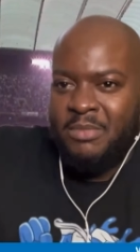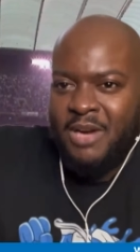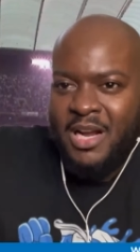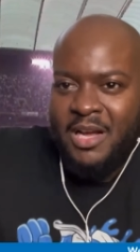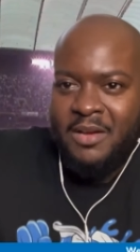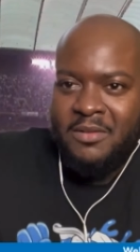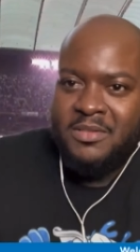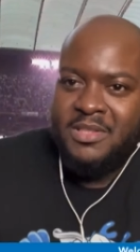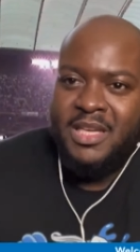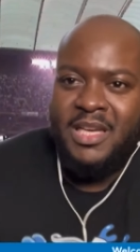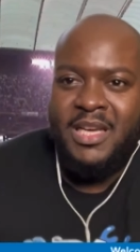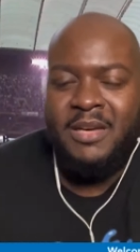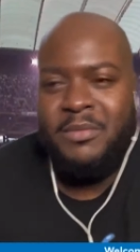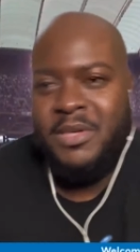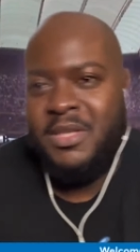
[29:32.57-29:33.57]
Browns,
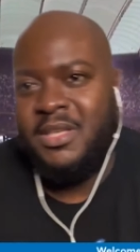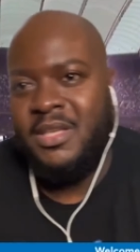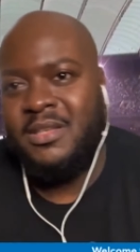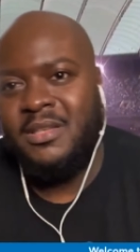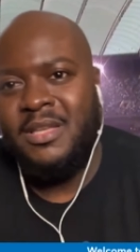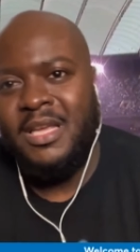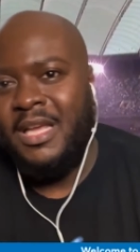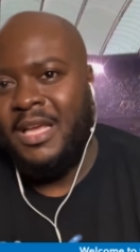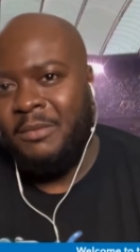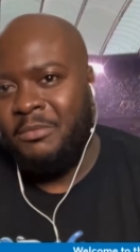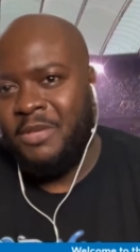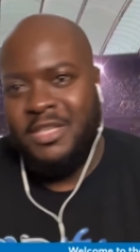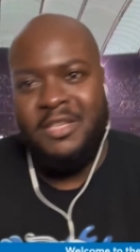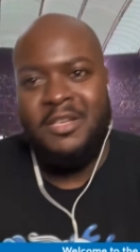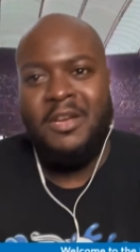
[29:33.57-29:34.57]
and we didn't.
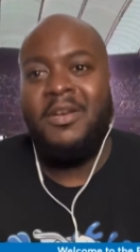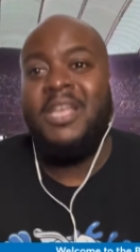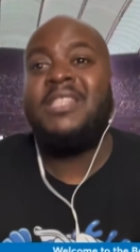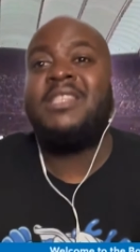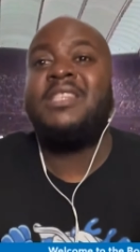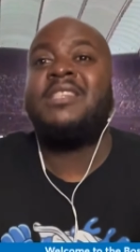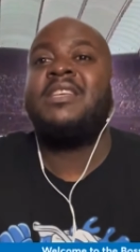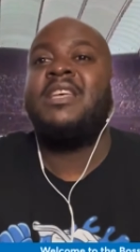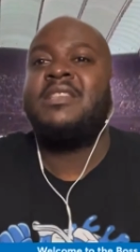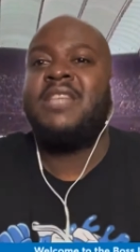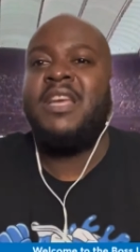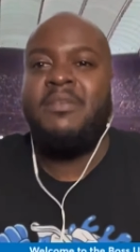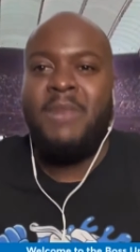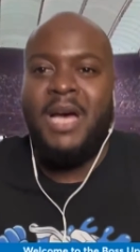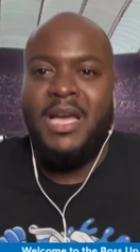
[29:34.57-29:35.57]
But, you know, it's
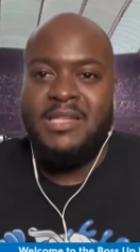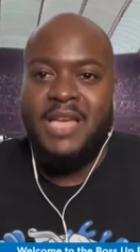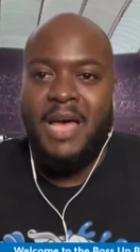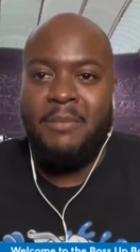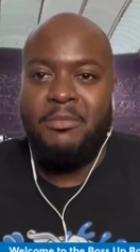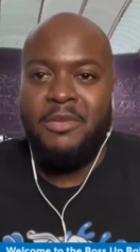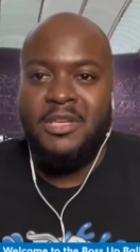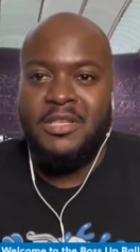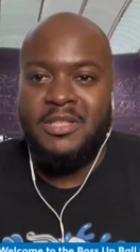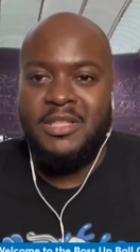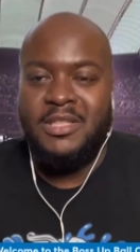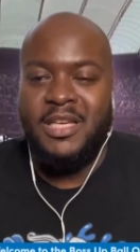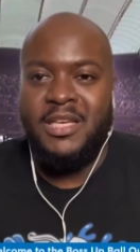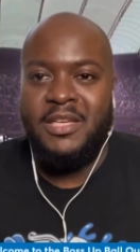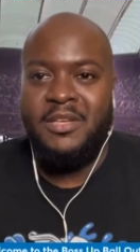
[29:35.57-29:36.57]
everybody's happy is the
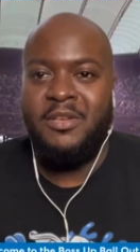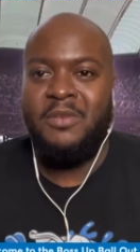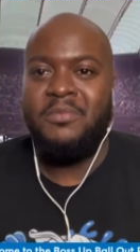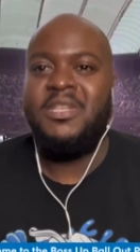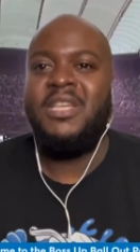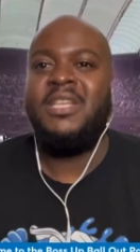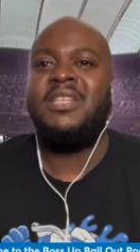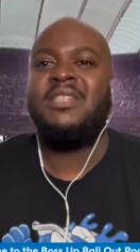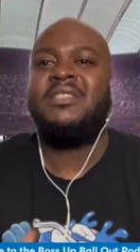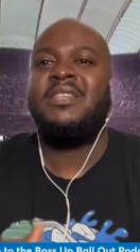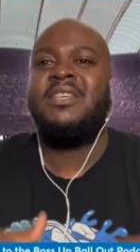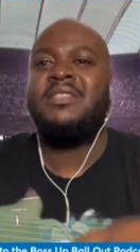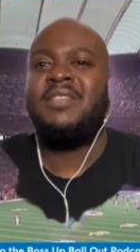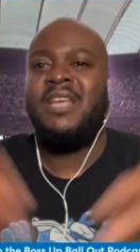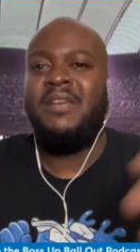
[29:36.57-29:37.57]
thing. You know what I'm saying?
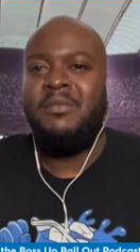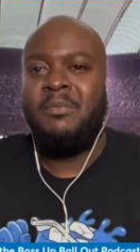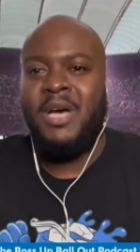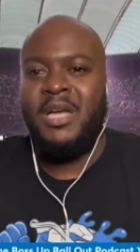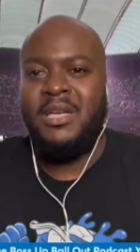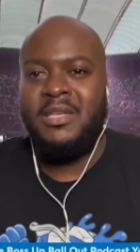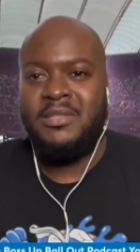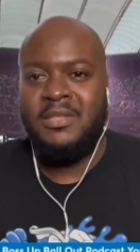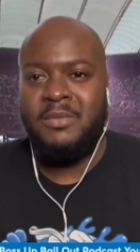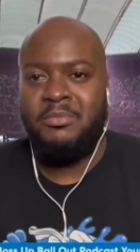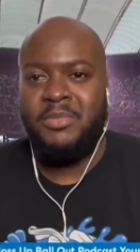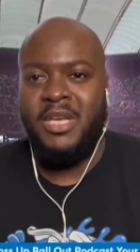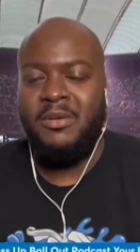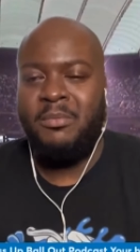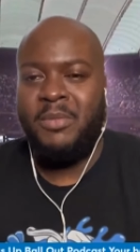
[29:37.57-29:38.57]
It's everybody's up
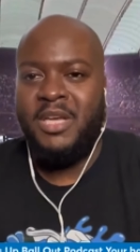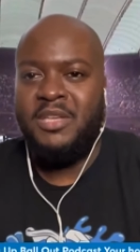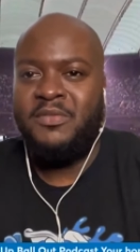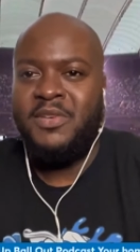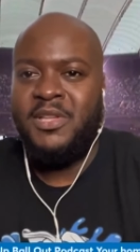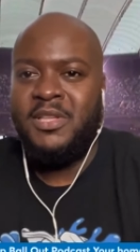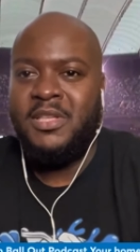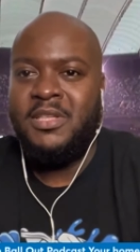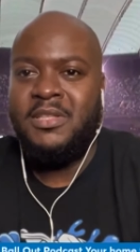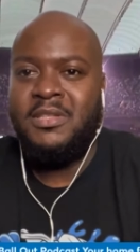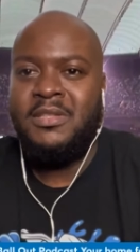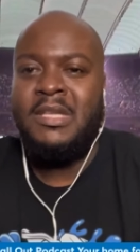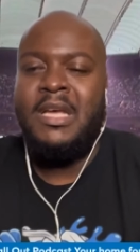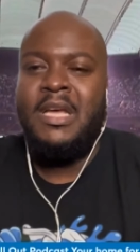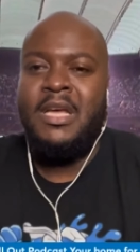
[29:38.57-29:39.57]
and everybody's feeling
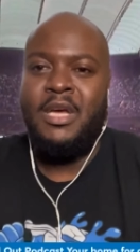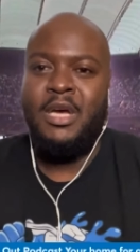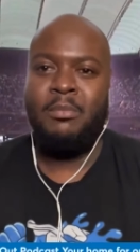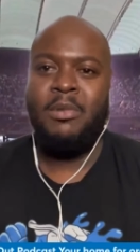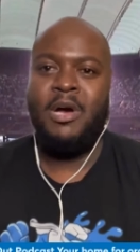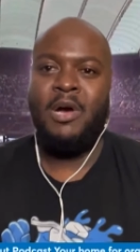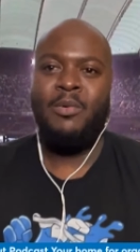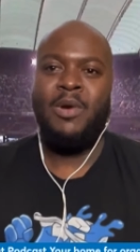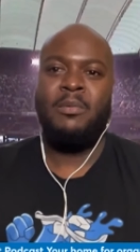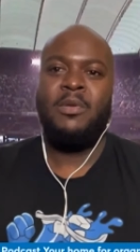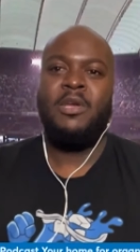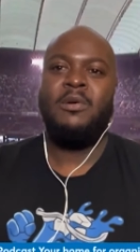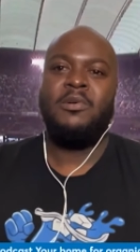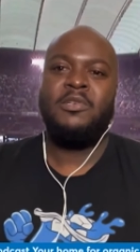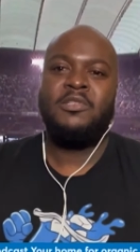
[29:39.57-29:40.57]
good about where we're
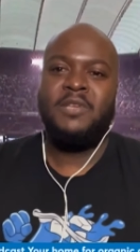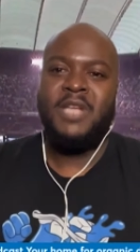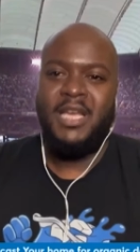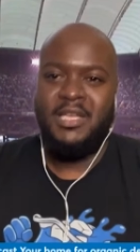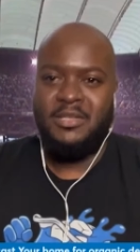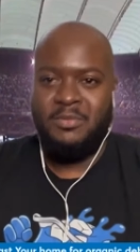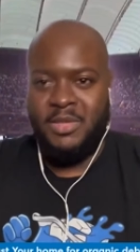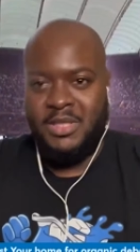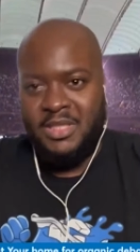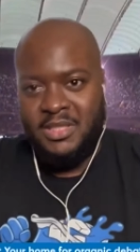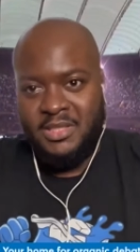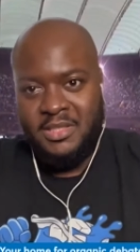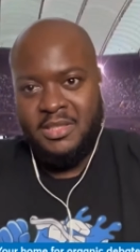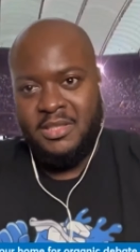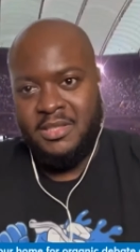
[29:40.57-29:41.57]
going. So that's what
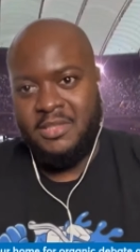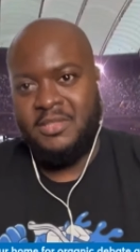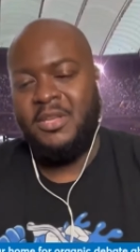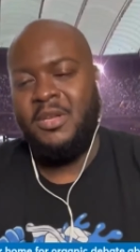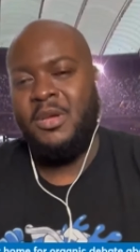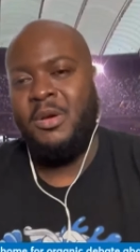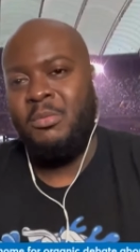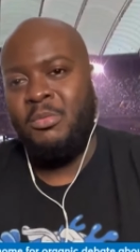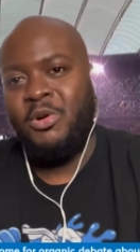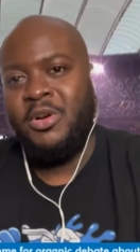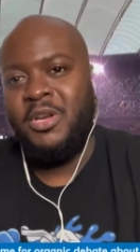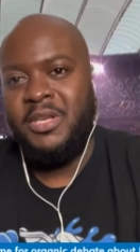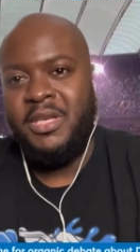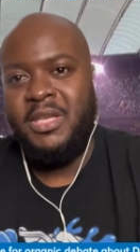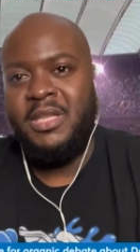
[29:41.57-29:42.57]
this does more
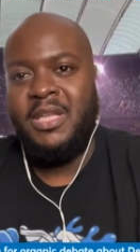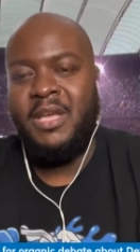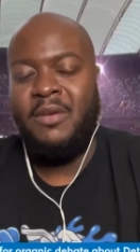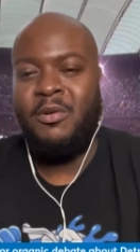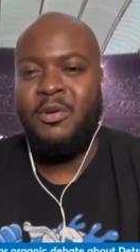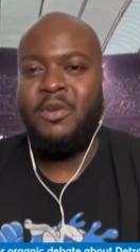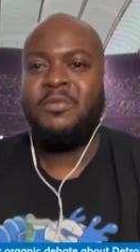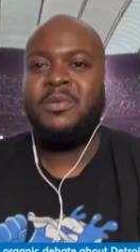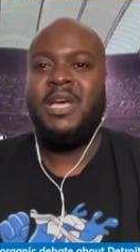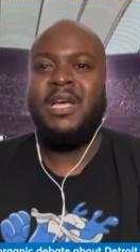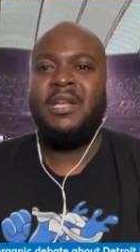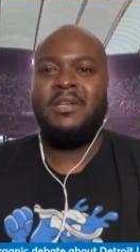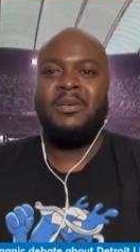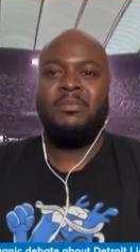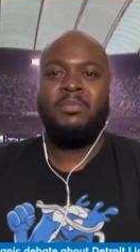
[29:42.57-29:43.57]
than anything. Of course, we got
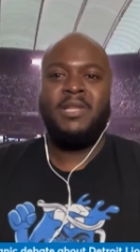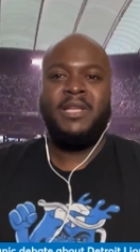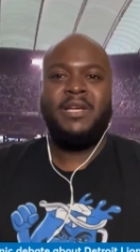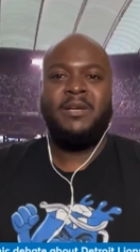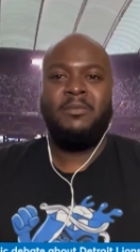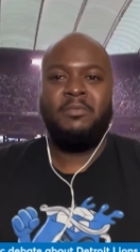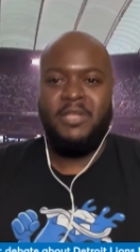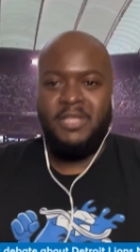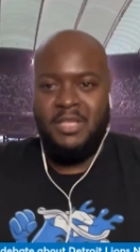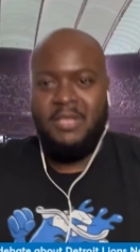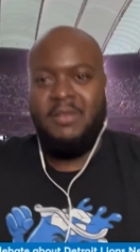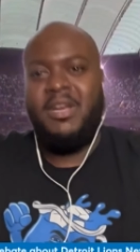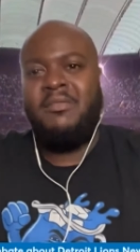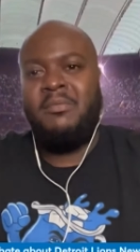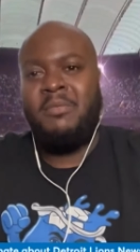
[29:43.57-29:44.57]
a good player, but, you
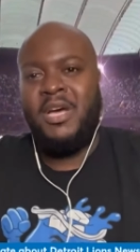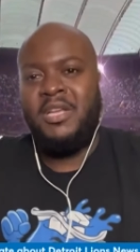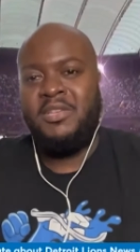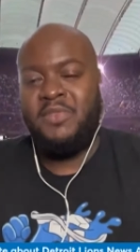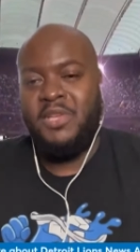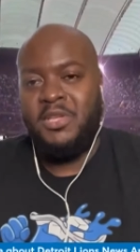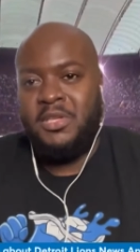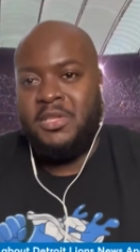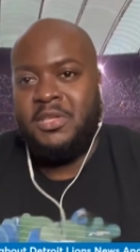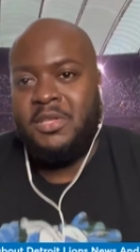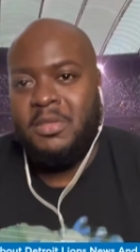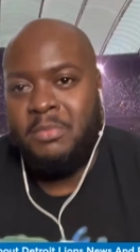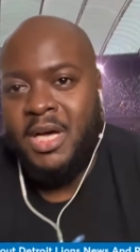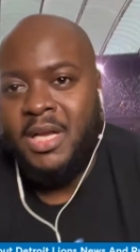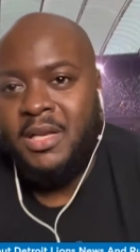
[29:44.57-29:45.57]
know, everybody's feeling good
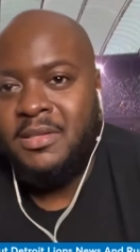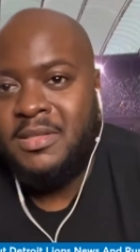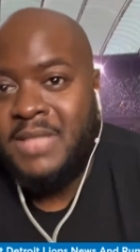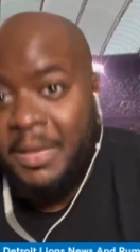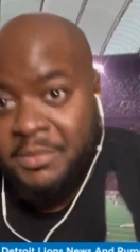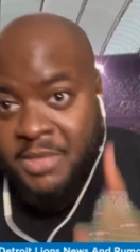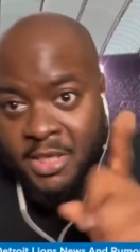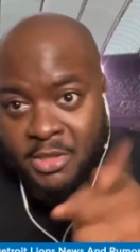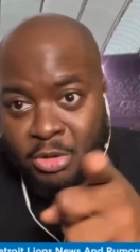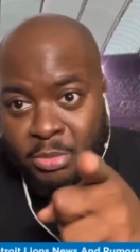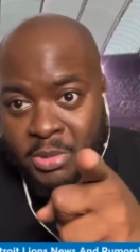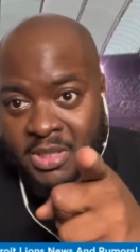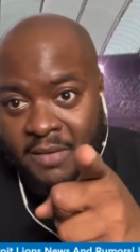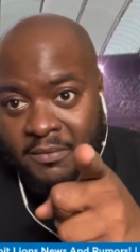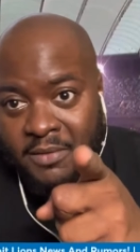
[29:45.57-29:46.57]
about it. Stop saying
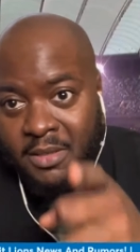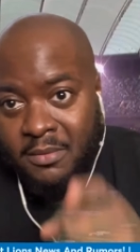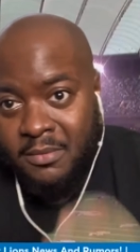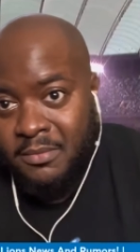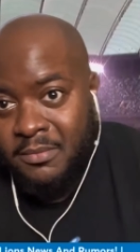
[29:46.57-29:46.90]
stupid stuff, though.